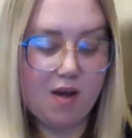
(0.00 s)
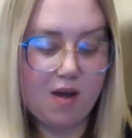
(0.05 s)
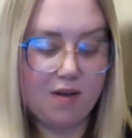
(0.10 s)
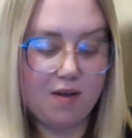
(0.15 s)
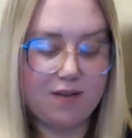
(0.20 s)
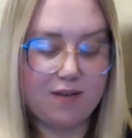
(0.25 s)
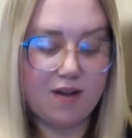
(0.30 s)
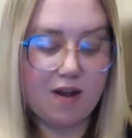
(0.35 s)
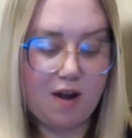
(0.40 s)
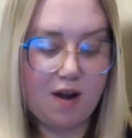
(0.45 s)

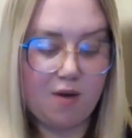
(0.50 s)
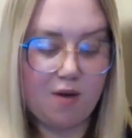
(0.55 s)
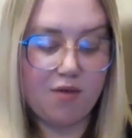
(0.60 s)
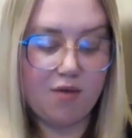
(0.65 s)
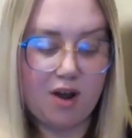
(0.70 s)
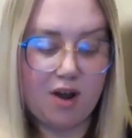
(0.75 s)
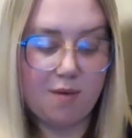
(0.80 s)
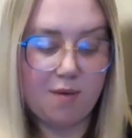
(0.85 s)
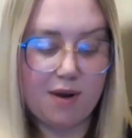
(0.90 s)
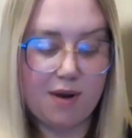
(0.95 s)
So the
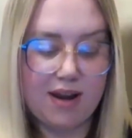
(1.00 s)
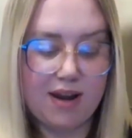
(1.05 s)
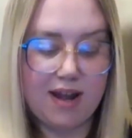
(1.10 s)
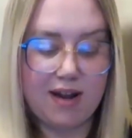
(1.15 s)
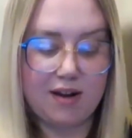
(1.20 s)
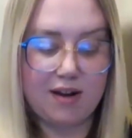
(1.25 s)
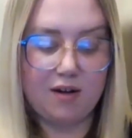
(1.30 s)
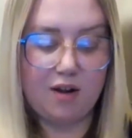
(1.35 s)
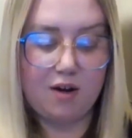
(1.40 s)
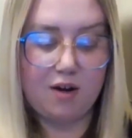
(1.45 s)
lower
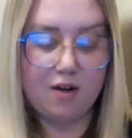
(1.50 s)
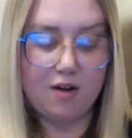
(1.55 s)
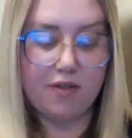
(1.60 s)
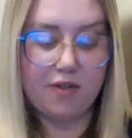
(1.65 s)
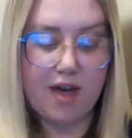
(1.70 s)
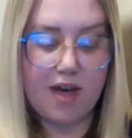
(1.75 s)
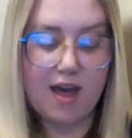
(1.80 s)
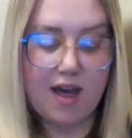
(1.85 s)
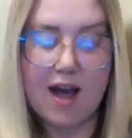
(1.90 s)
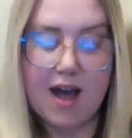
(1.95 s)
league look,
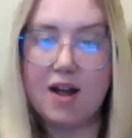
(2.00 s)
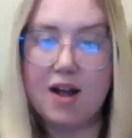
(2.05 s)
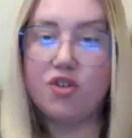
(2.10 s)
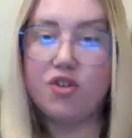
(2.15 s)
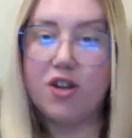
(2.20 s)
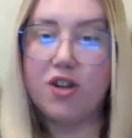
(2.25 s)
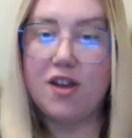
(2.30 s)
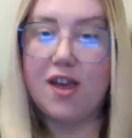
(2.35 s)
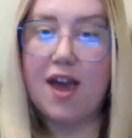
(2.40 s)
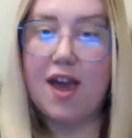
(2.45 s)
they
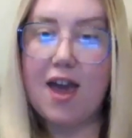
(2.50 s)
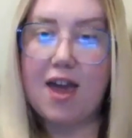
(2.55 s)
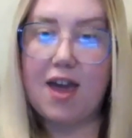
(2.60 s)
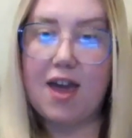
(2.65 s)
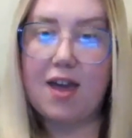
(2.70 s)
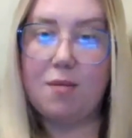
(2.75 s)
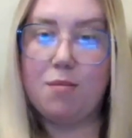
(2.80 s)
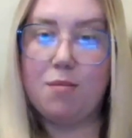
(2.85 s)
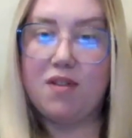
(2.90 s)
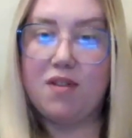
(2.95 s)
actually
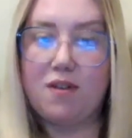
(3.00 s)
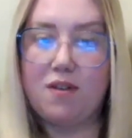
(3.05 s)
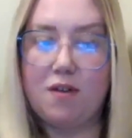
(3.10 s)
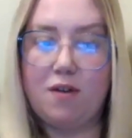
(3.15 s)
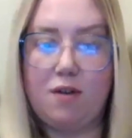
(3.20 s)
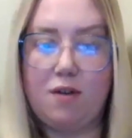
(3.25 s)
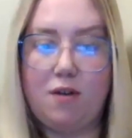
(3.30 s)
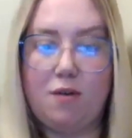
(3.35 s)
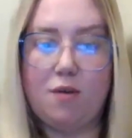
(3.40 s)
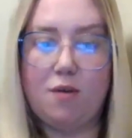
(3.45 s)
came
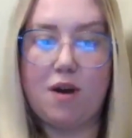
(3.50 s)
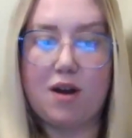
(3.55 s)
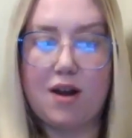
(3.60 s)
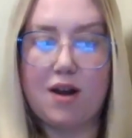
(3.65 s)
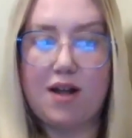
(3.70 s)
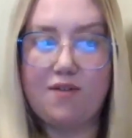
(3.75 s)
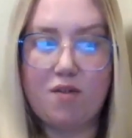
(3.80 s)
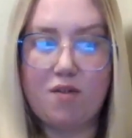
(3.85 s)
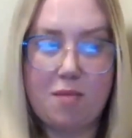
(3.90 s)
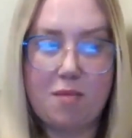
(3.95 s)
to
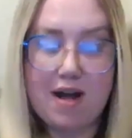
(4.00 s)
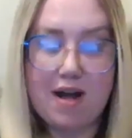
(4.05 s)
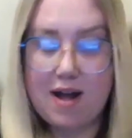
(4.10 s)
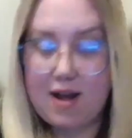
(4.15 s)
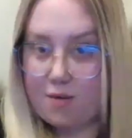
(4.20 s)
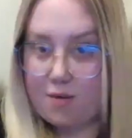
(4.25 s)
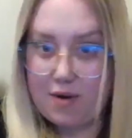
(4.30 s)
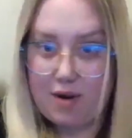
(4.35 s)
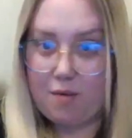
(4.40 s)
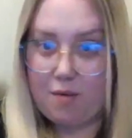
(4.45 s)
Glanford
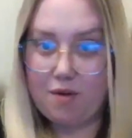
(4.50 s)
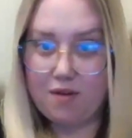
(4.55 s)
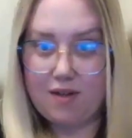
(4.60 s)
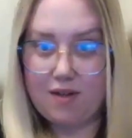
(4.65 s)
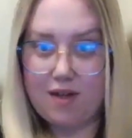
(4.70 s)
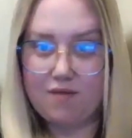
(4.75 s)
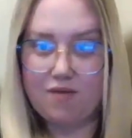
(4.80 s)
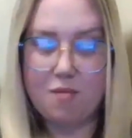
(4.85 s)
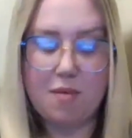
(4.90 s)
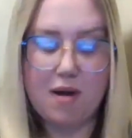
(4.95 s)
Park when it was
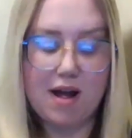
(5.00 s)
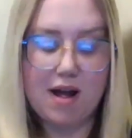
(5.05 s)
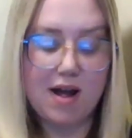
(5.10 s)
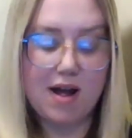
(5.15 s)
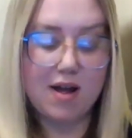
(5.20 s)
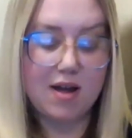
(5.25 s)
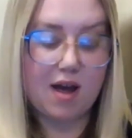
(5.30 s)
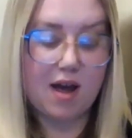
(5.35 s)
Glanford Park.